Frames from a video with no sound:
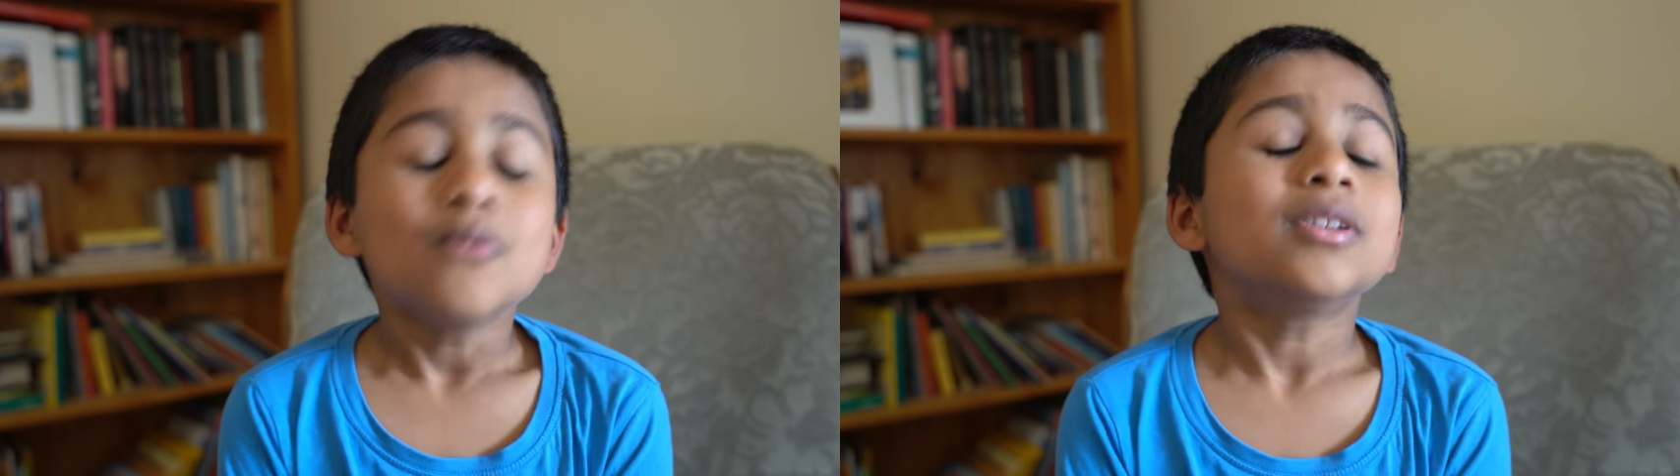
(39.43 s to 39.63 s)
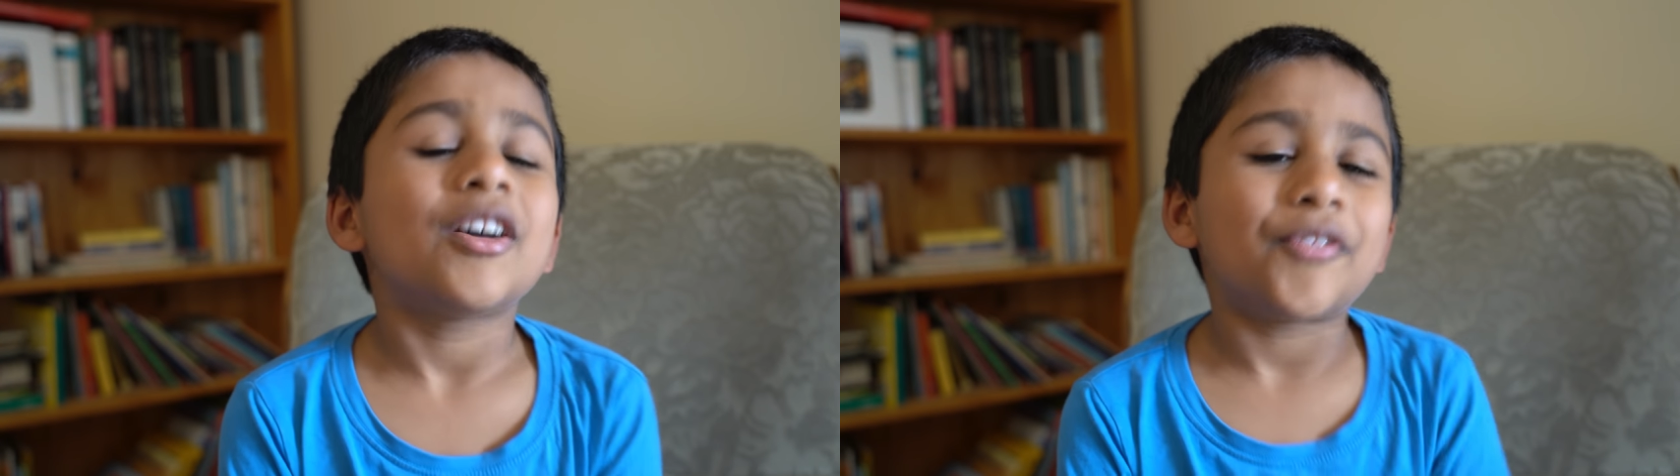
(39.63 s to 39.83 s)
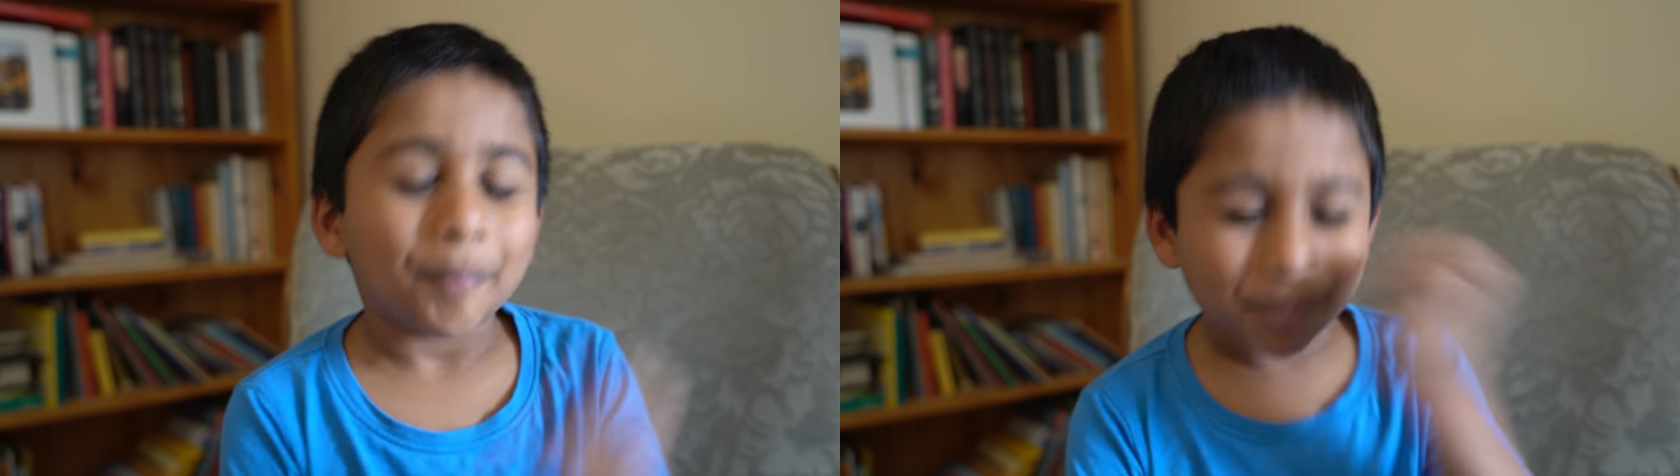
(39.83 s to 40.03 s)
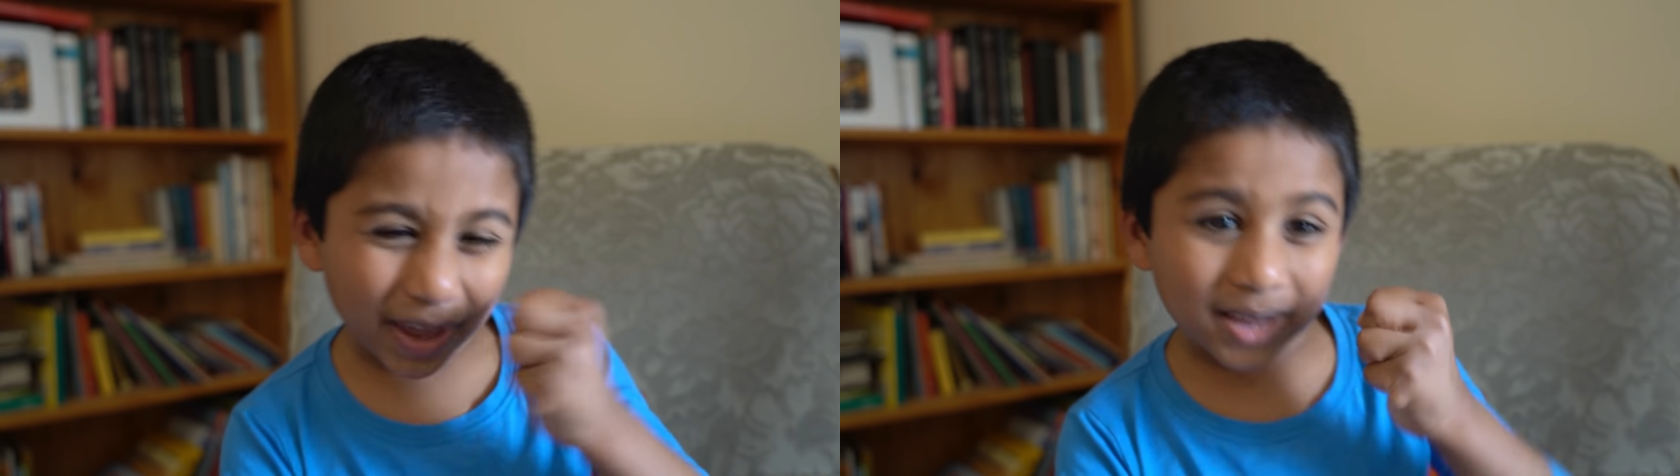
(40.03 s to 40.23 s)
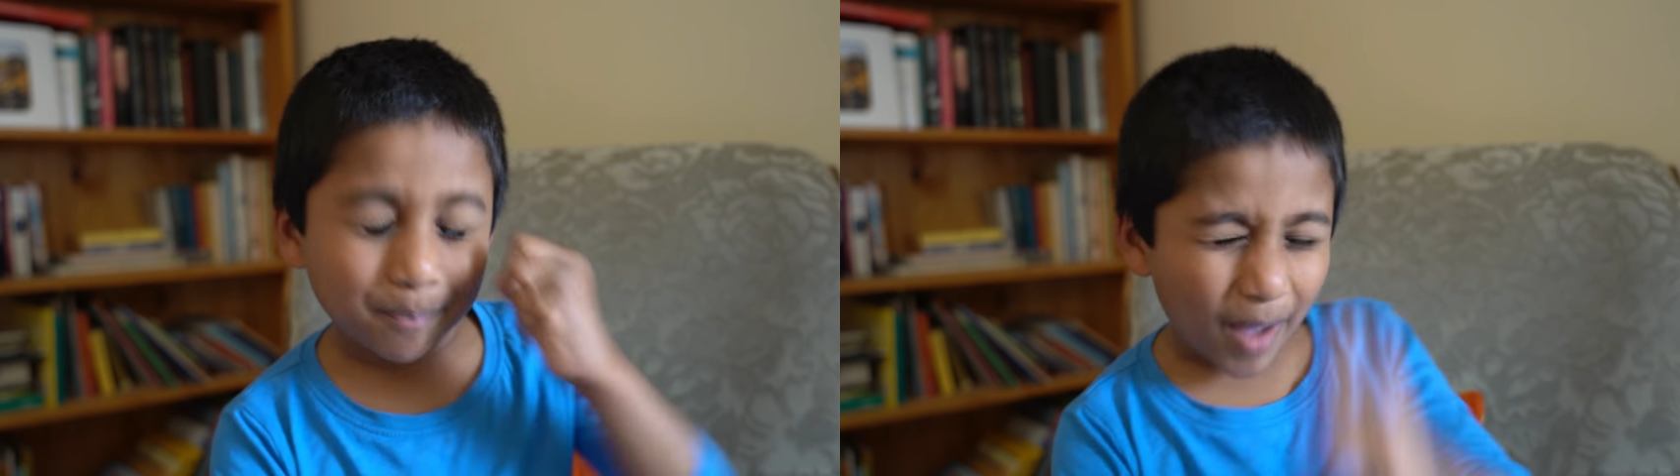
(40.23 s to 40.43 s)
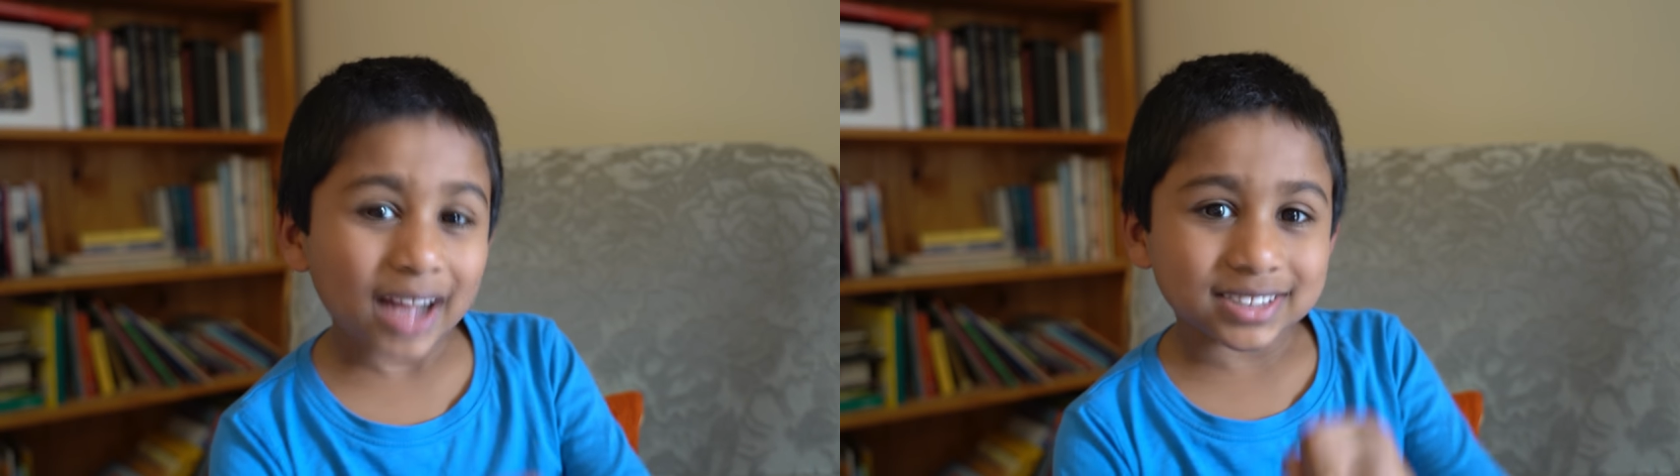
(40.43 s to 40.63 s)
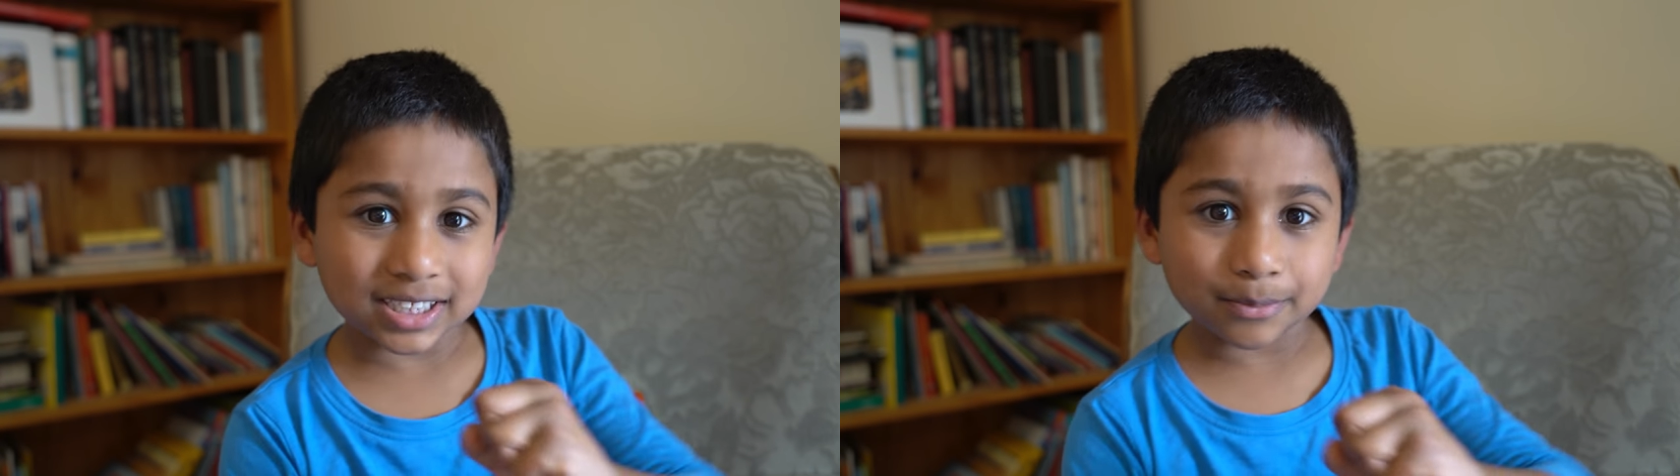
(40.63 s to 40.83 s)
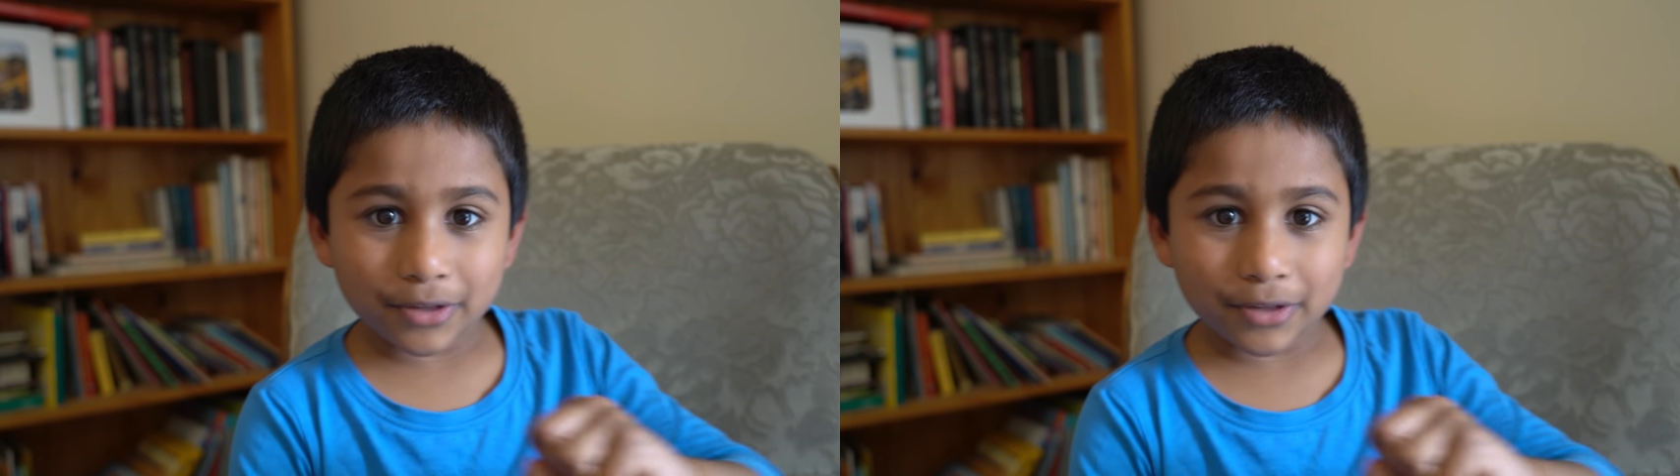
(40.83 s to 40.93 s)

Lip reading: We'll have a big party